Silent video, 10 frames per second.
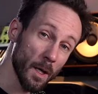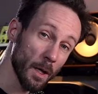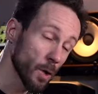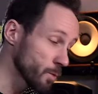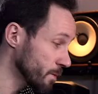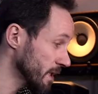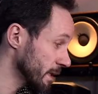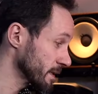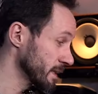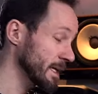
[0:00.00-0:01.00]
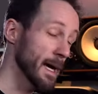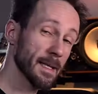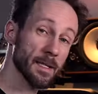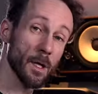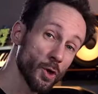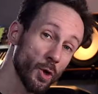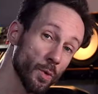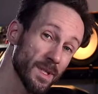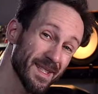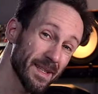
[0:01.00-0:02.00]
alone because it has
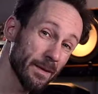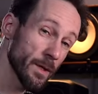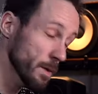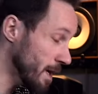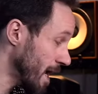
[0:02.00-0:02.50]
two stereo